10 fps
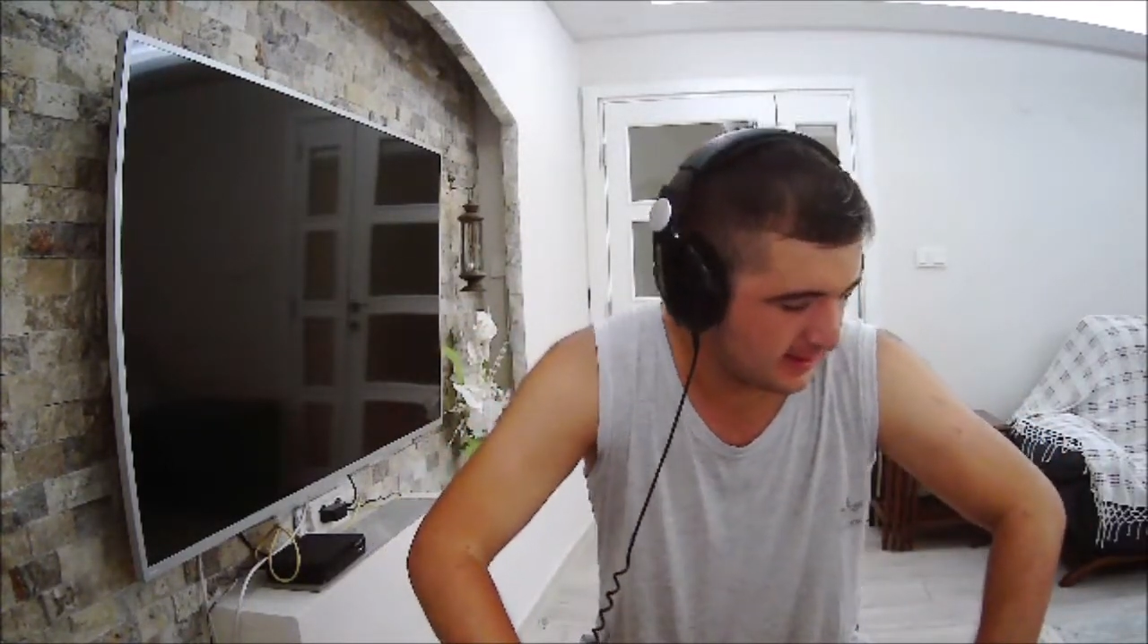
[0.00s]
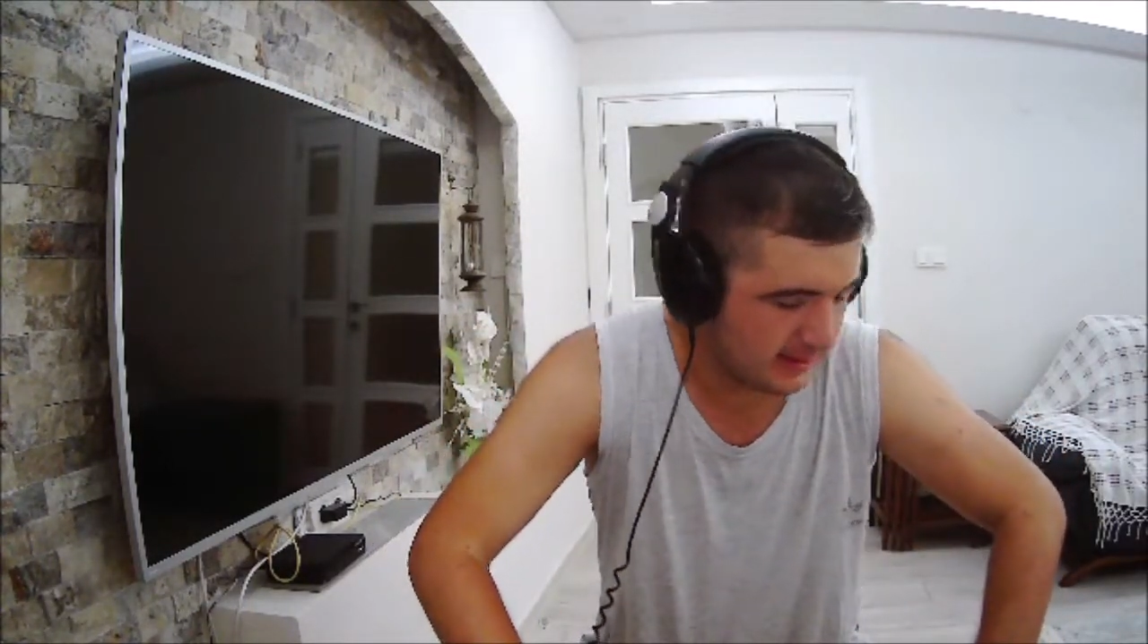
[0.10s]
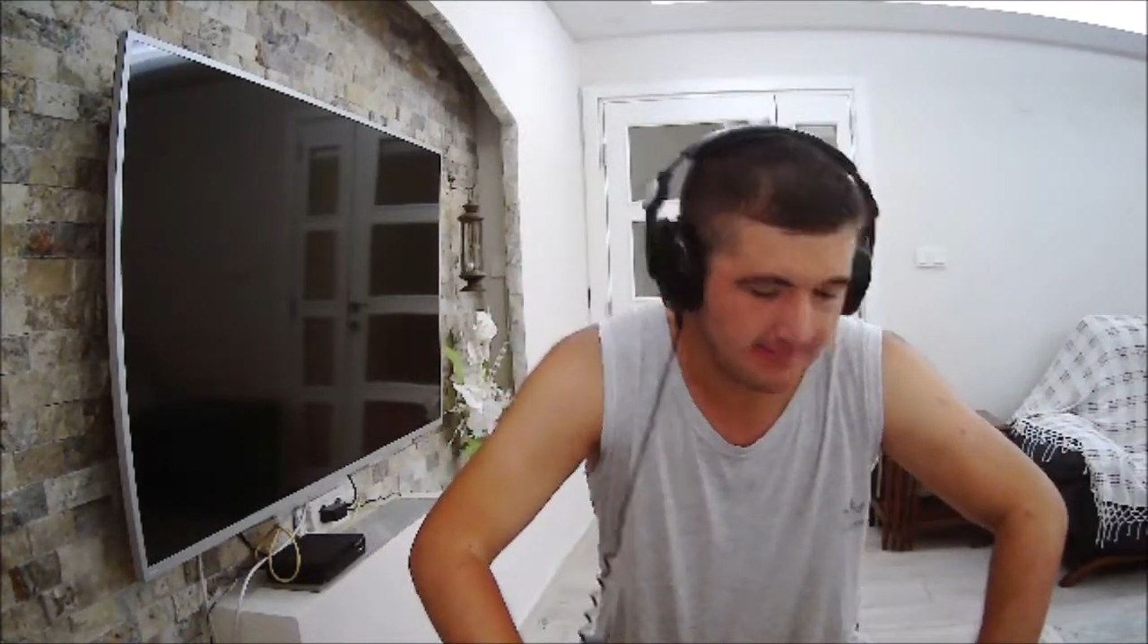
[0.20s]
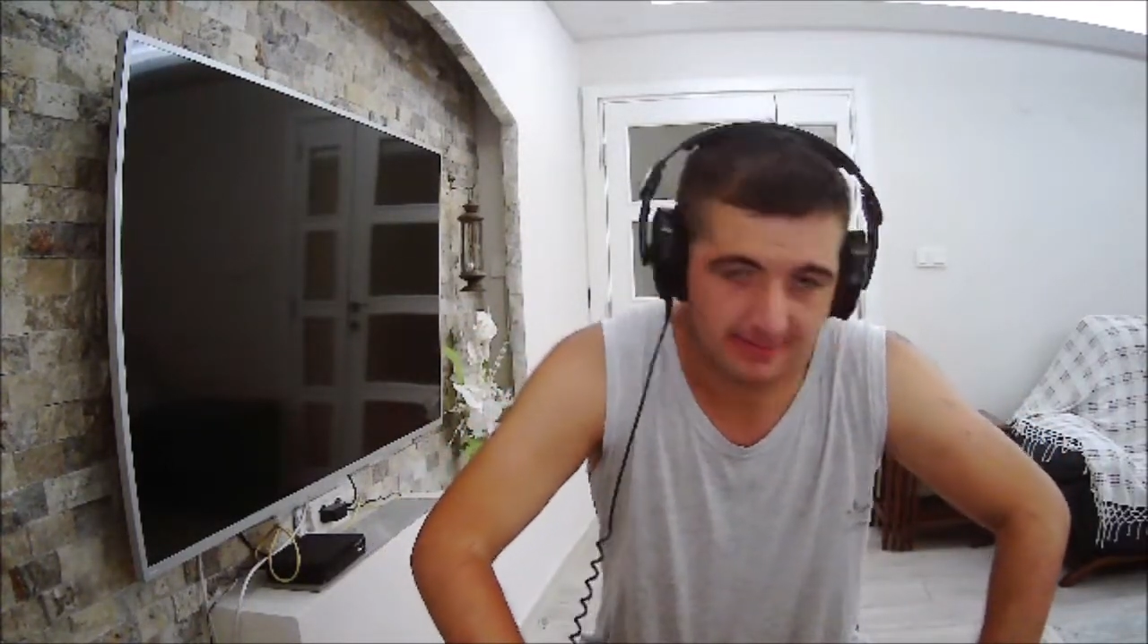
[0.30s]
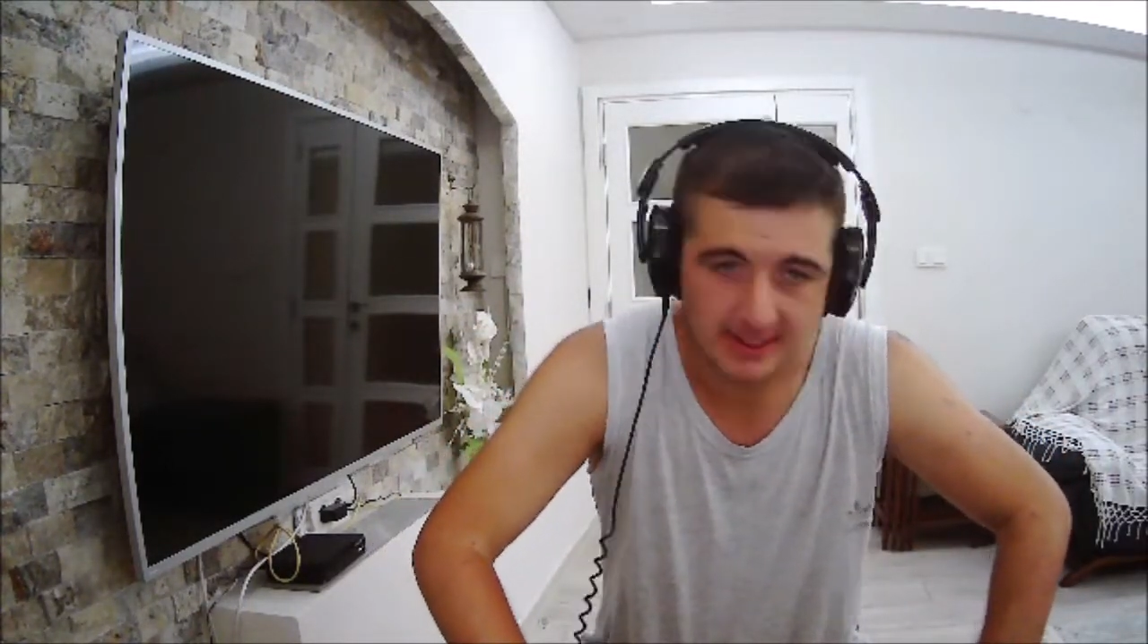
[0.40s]

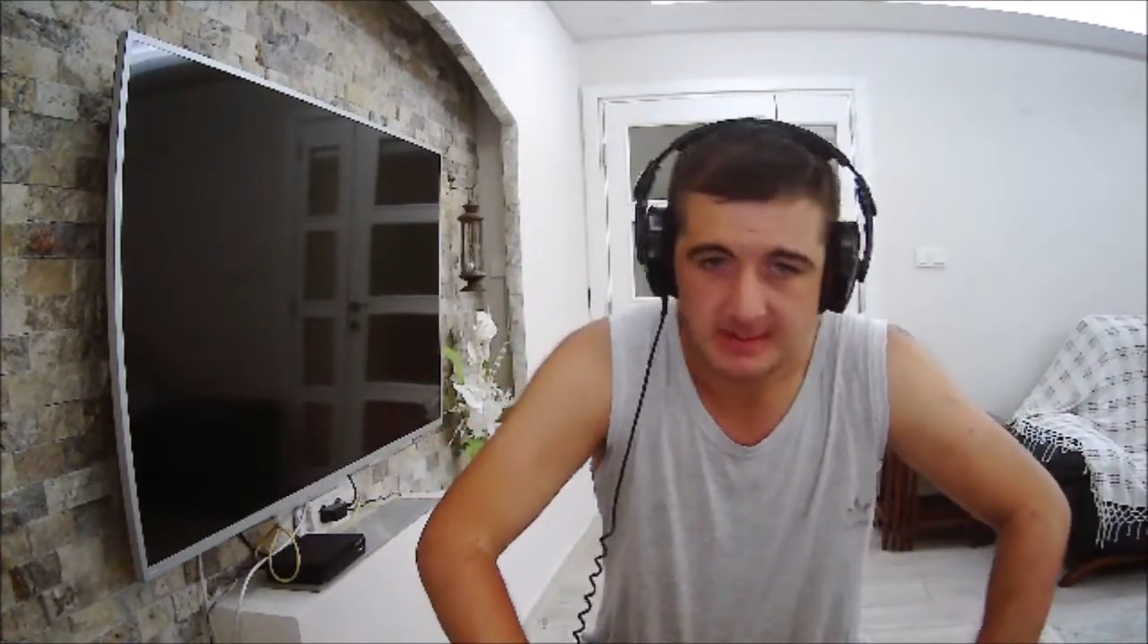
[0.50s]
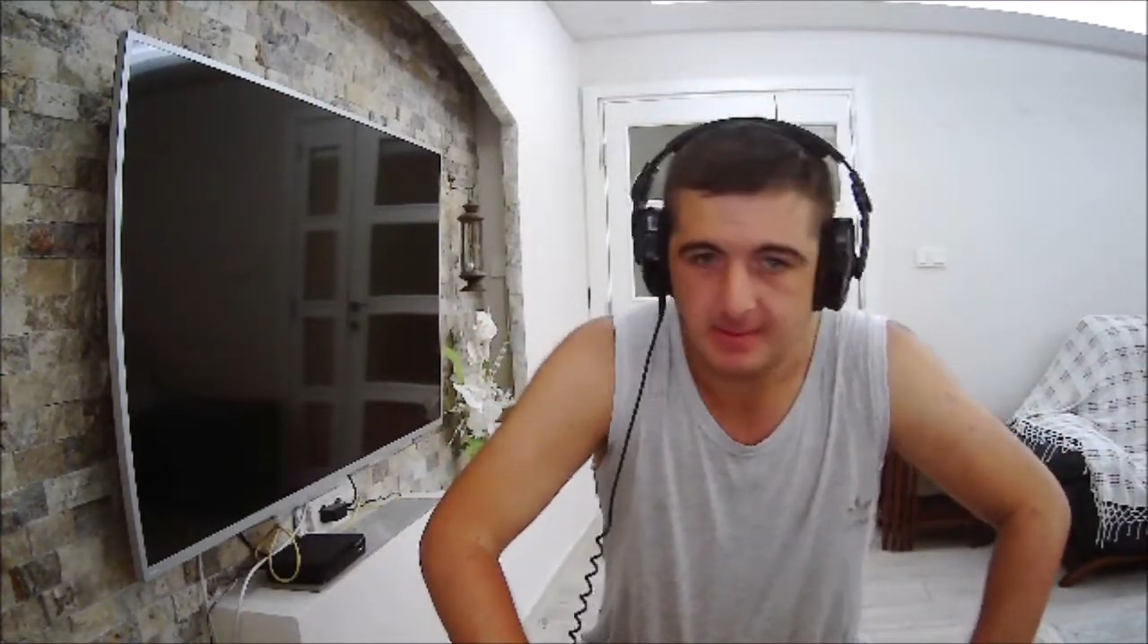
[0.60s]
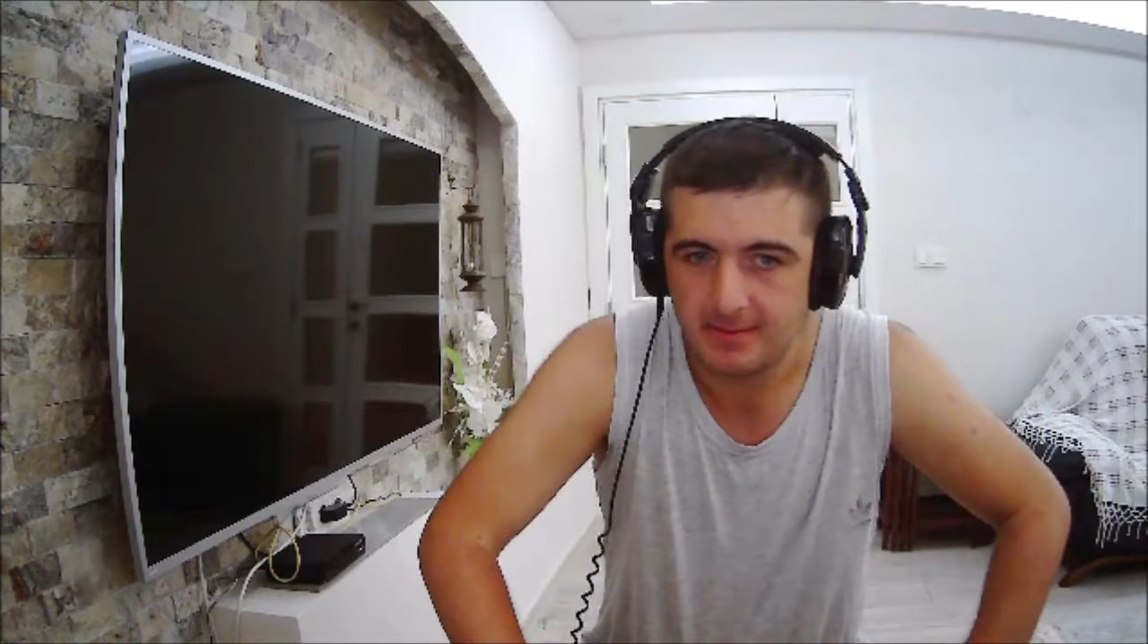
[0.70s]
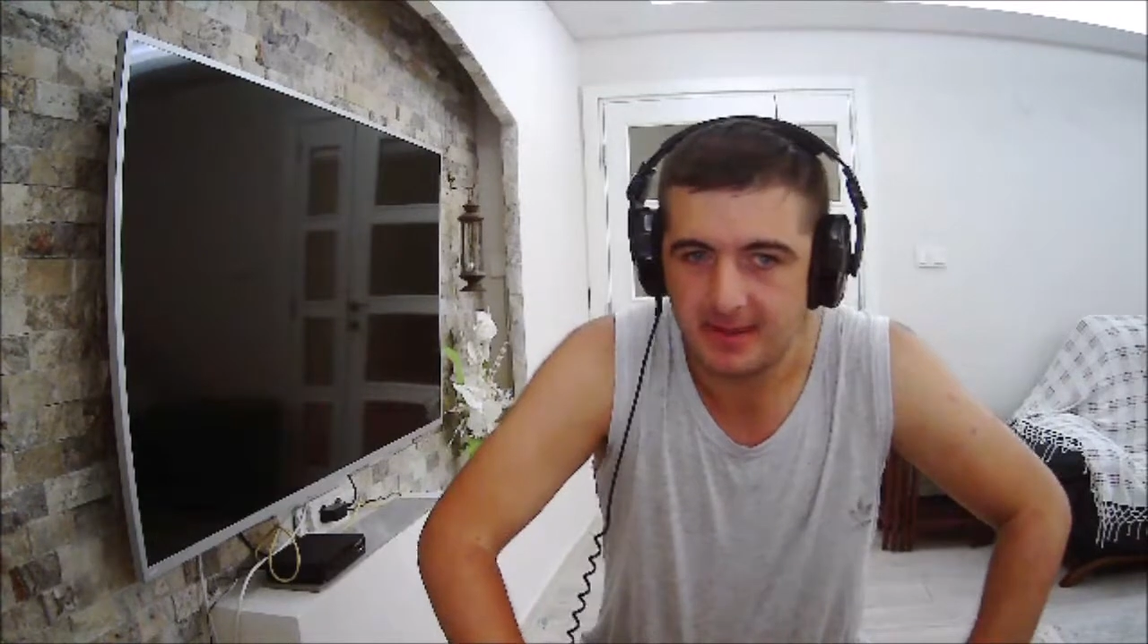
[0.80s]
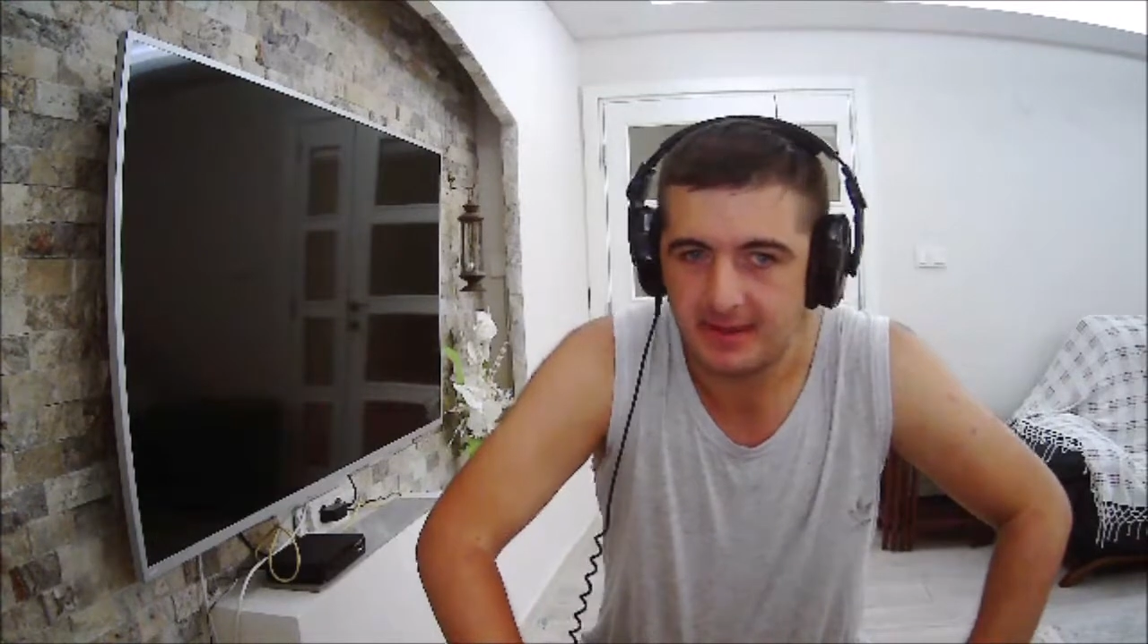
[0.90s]
impossible,
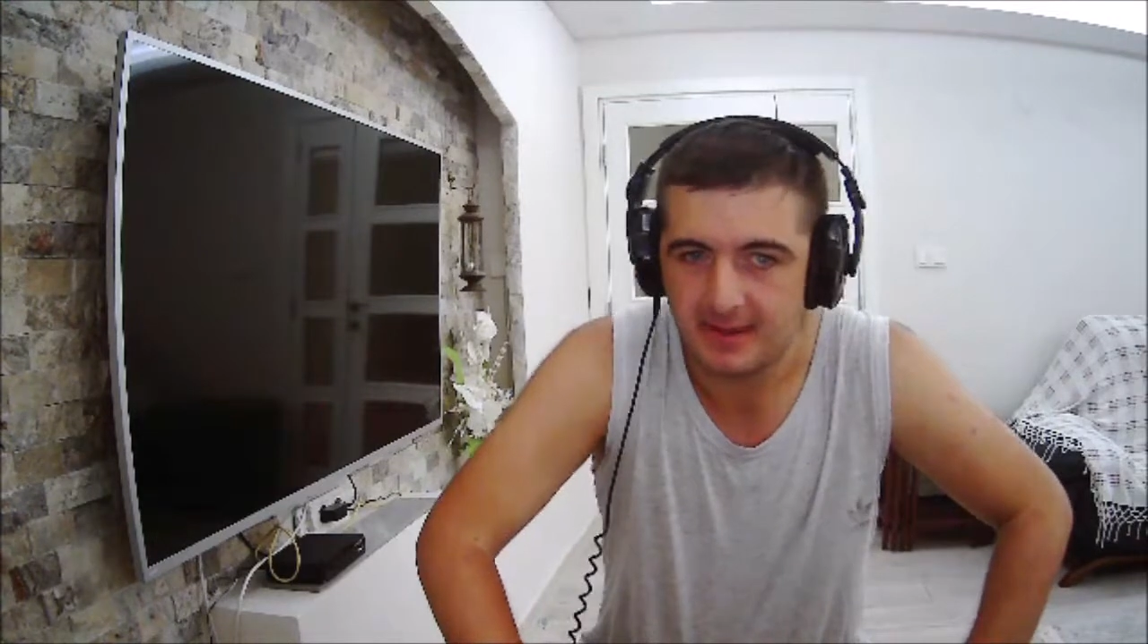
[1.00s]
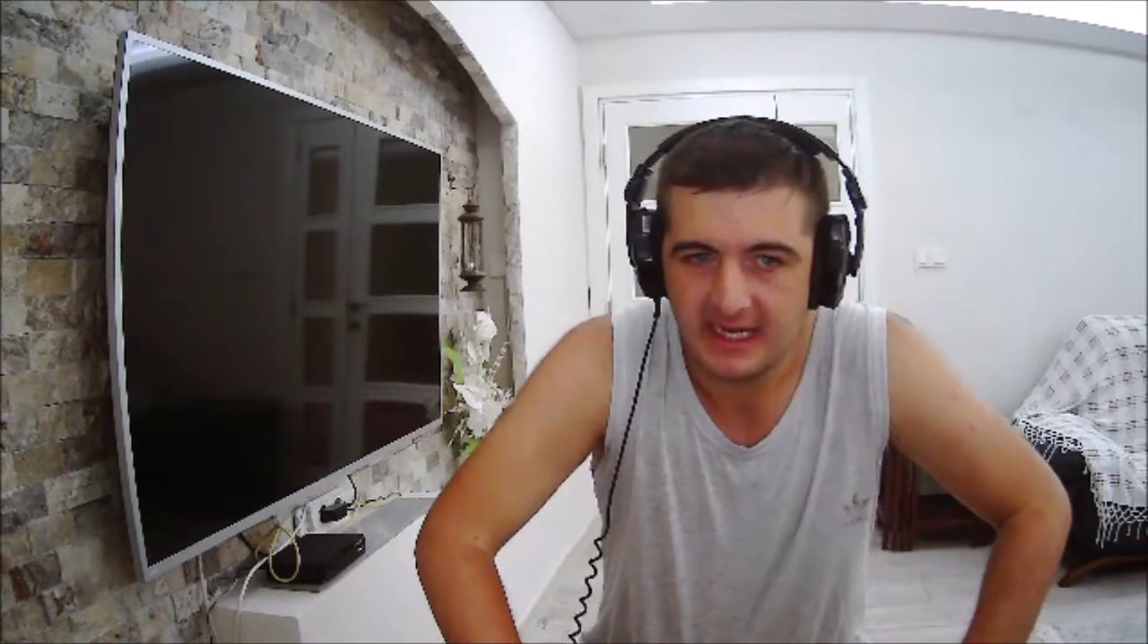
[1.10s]
but